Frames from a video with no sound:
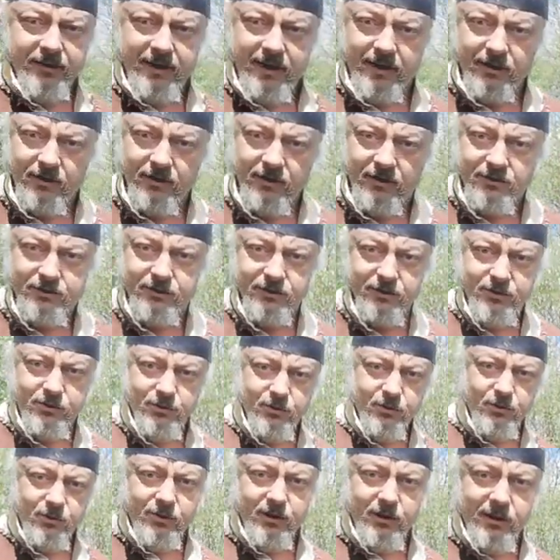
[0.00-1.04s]
then got to do
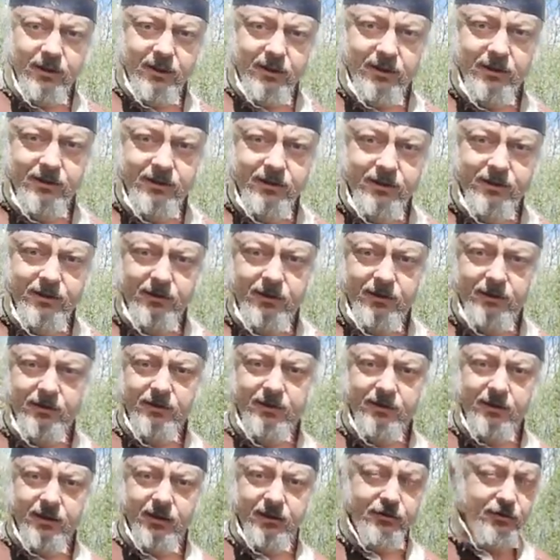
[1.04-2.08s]
is
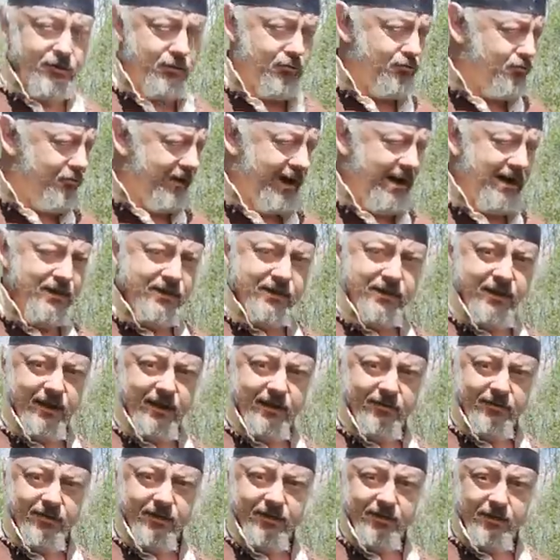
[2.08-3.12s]
start to raise the
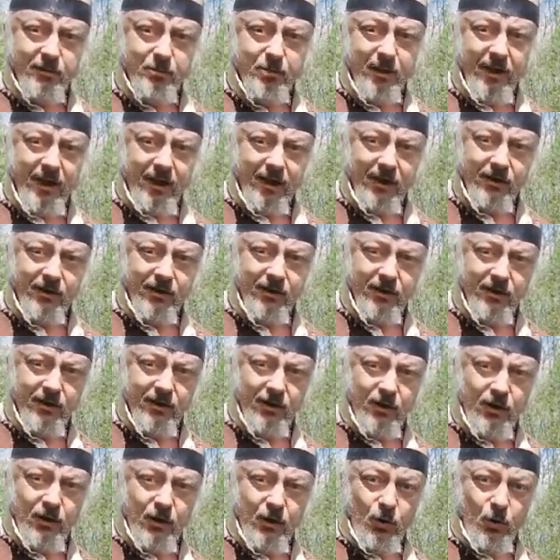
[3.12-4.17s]
level at the back
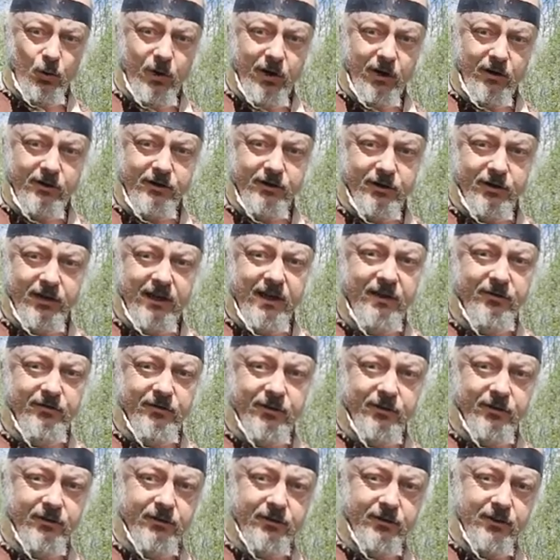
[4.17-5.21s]
where it's uneven.